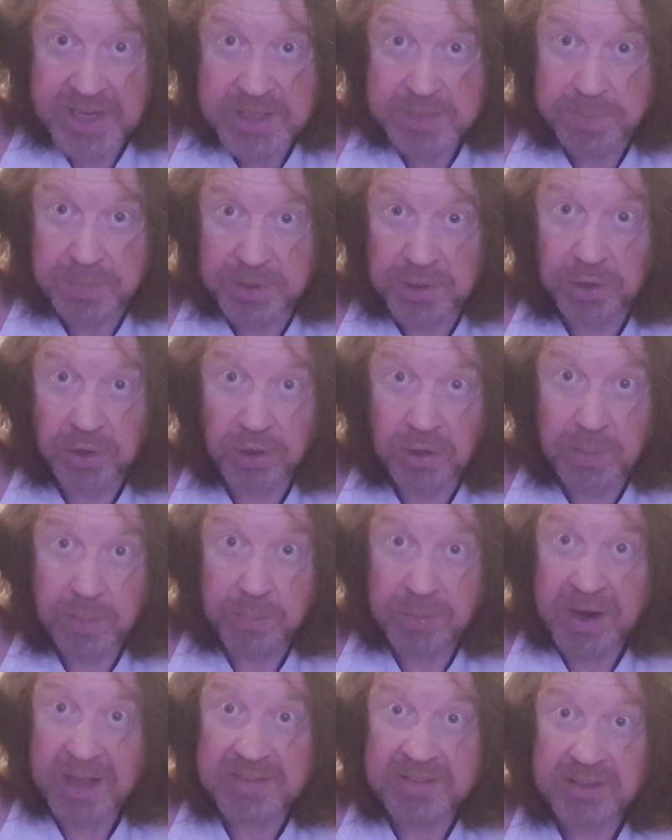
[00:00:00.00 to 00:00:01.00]
is pure
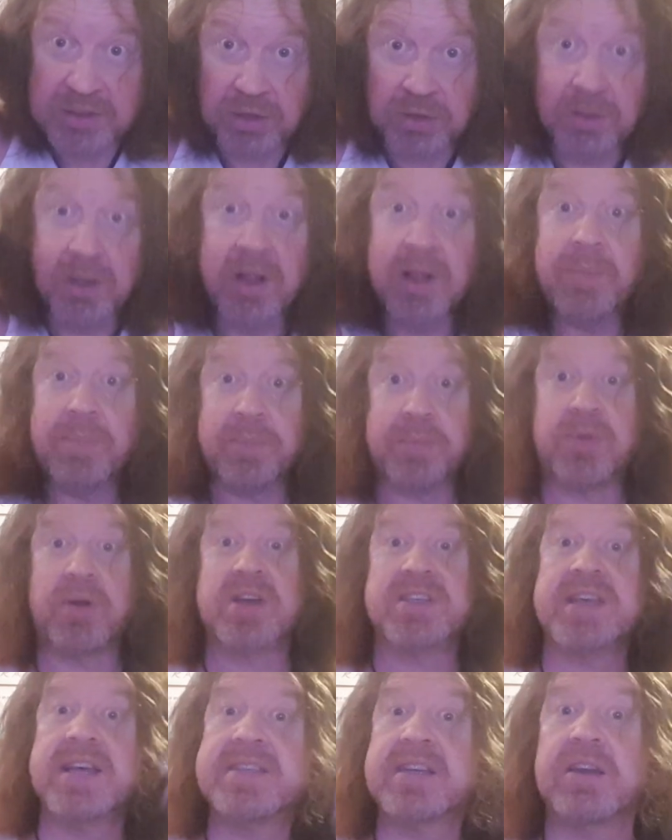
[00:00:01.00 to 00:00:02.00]
practical
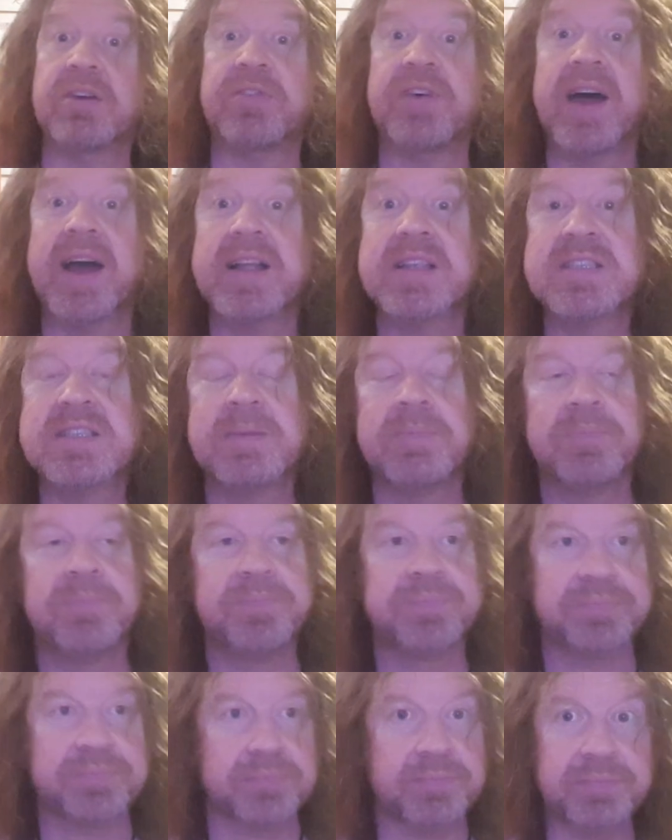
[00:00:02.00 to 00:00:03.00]
prosthetic effects.
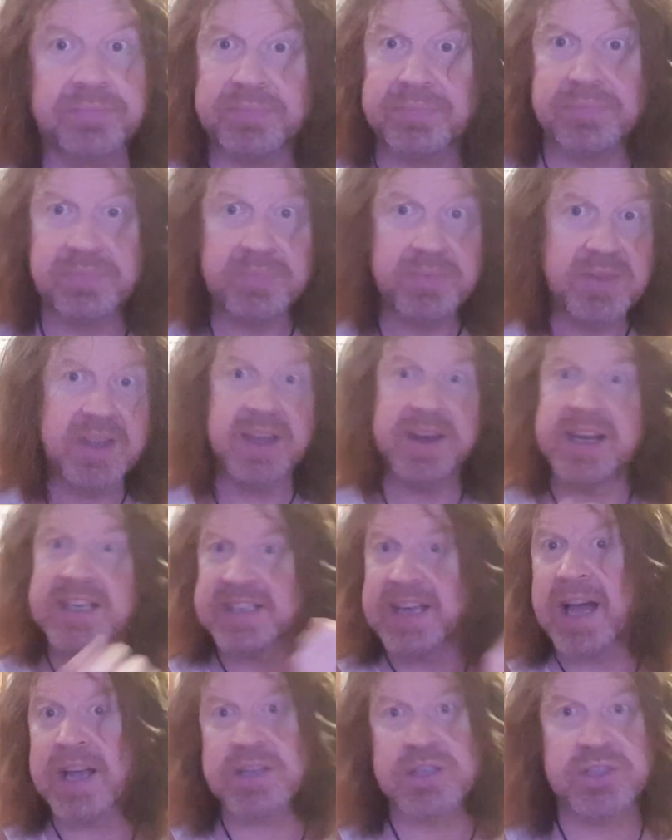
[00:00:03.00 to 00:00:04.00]

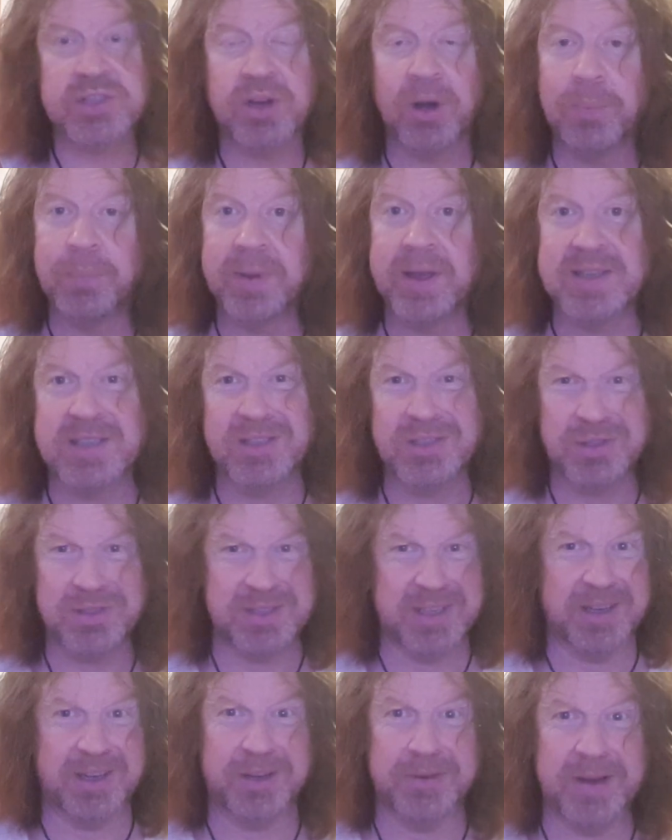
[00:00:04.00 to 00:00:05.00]
These axe chompings are
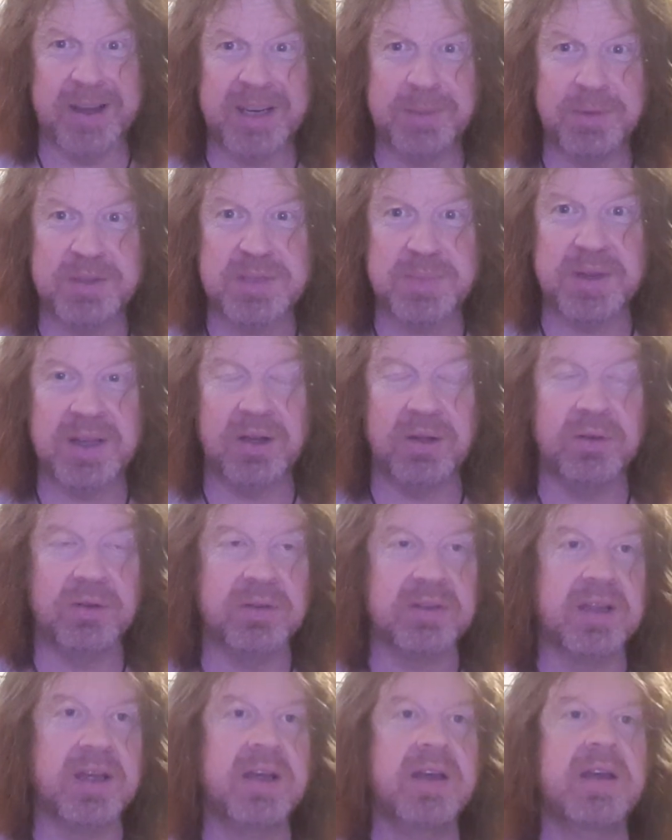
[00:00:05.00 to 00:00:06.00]
just incredible to
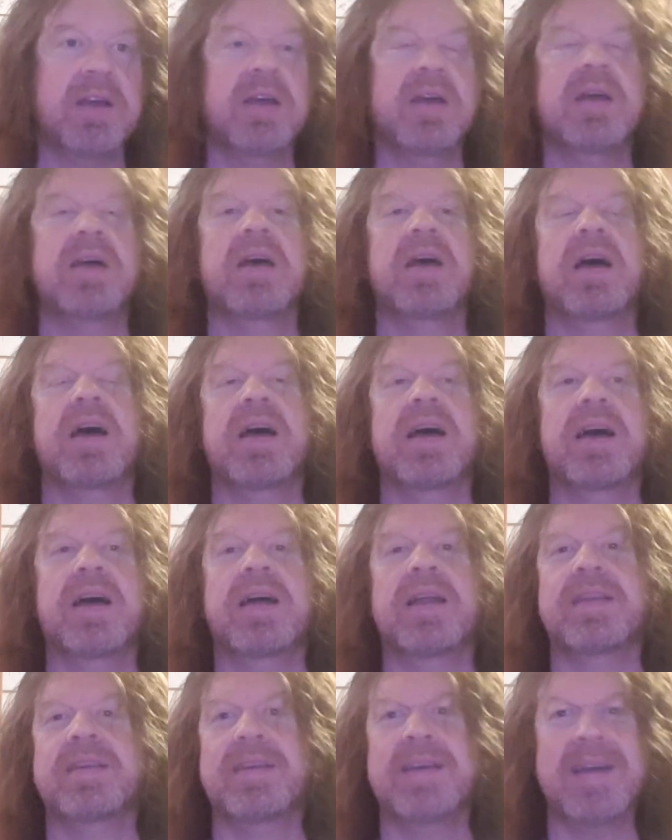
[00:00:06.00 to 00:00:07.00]
behold,
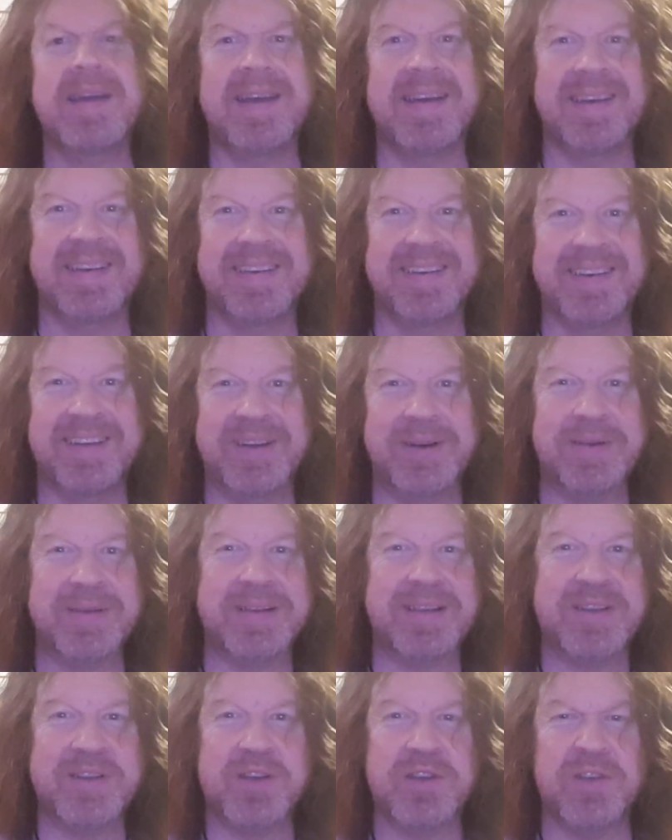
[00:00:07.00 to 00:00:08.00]
and yeah, you know,
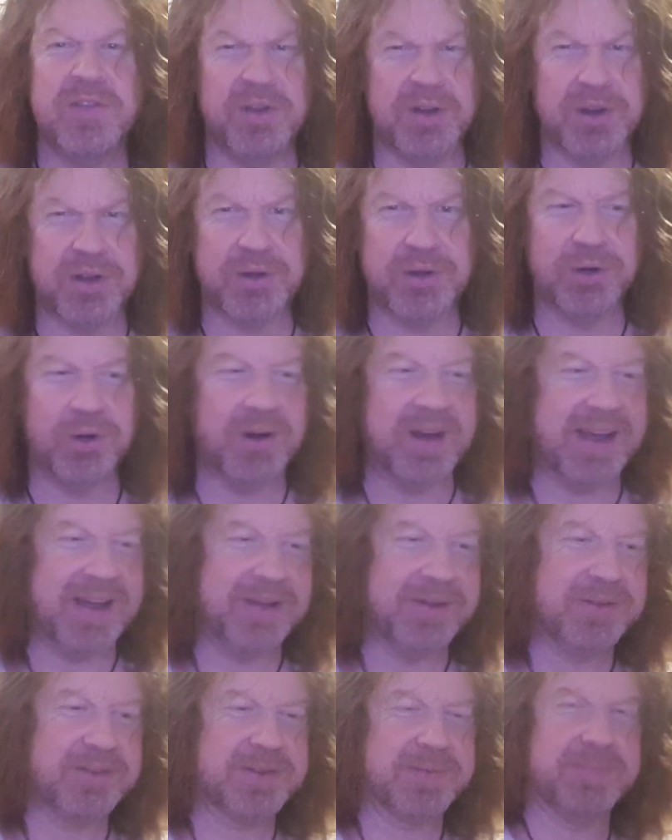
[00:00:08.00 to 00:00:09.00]
if you're a gore
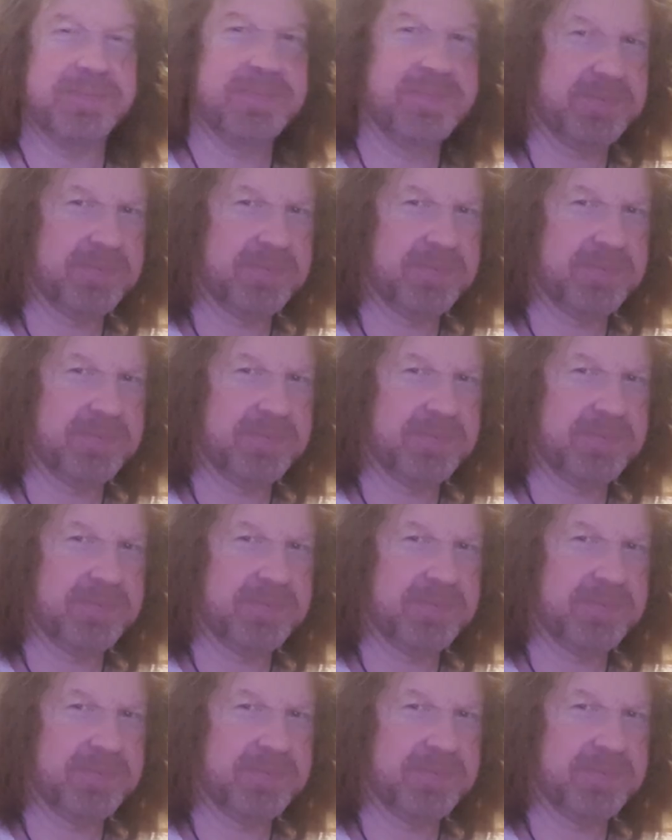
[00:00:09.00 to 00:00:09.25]
hound,